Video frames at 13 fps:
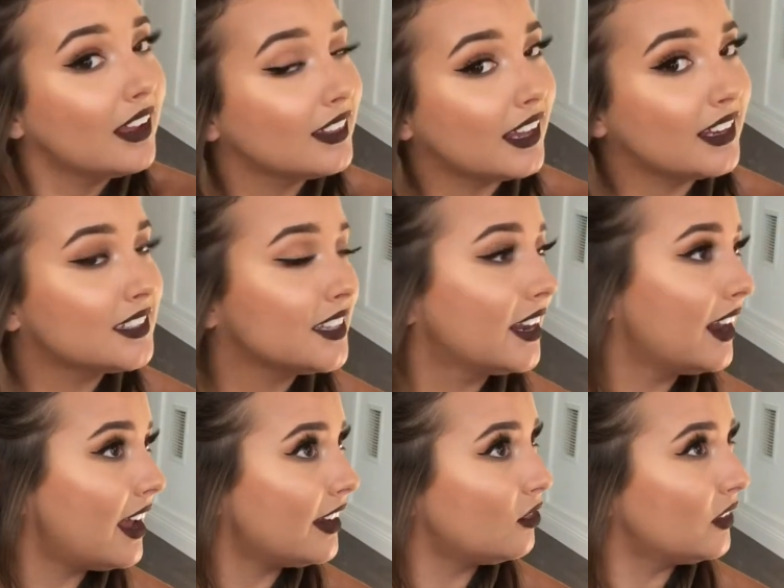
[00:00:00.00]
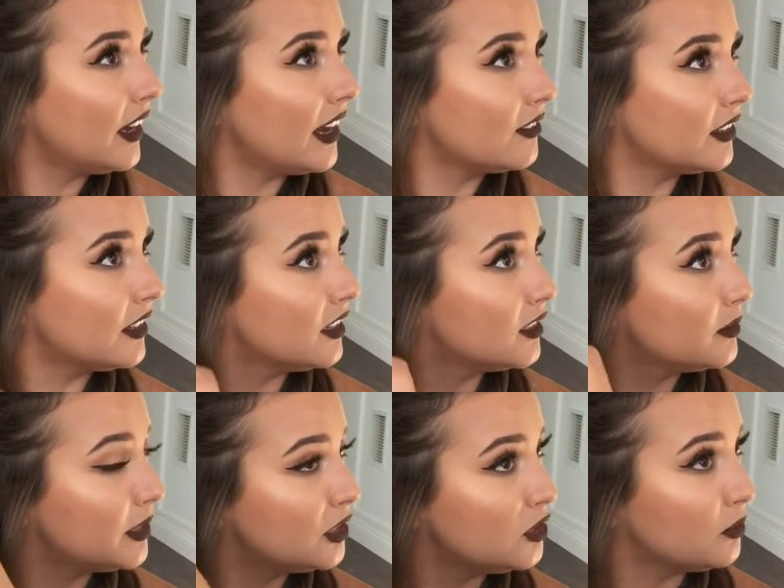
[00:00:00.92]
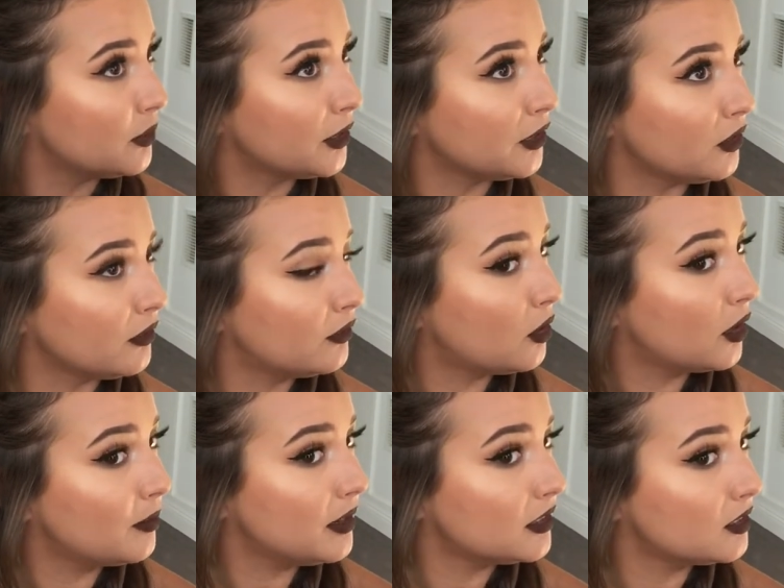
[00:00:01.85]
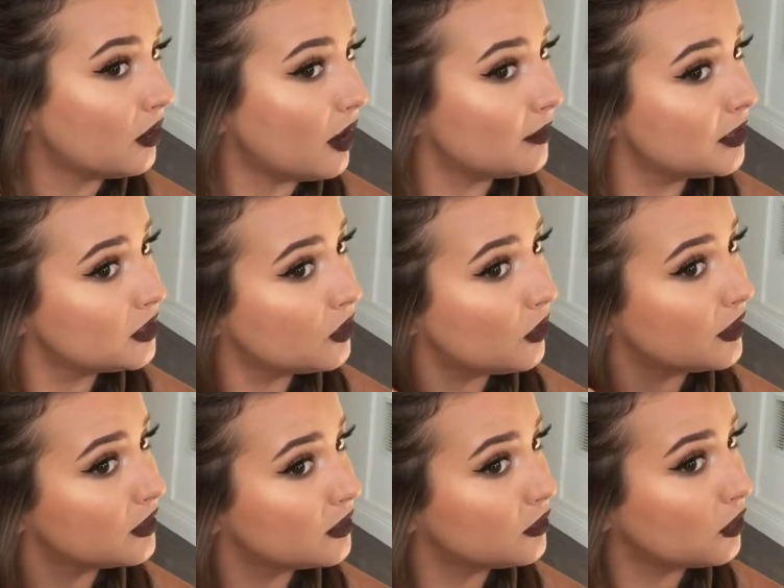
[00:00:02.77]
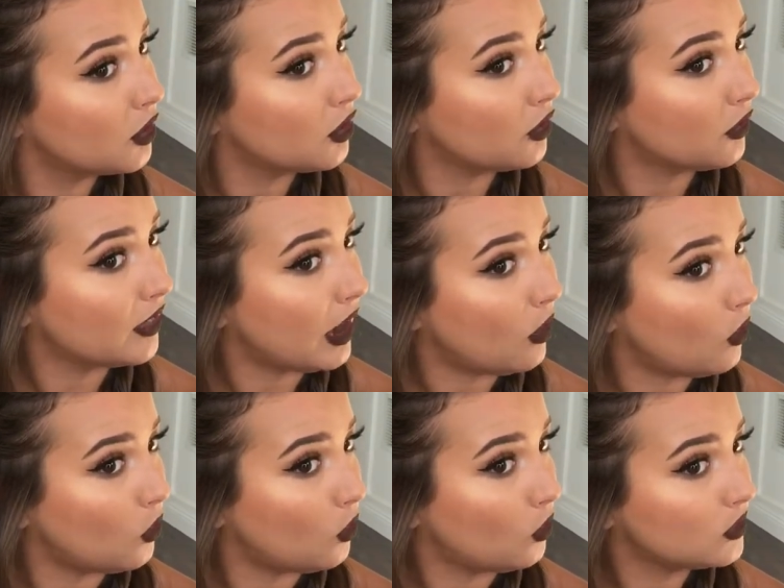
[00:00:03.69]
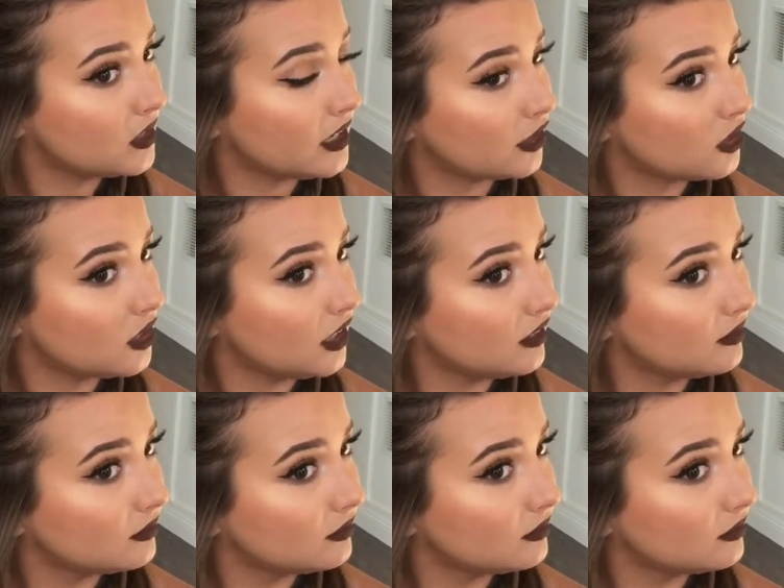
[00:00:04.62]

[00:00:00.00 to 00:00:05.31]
like I said, I don't like everything to be super uniform, so I'm just going to curl that whole section.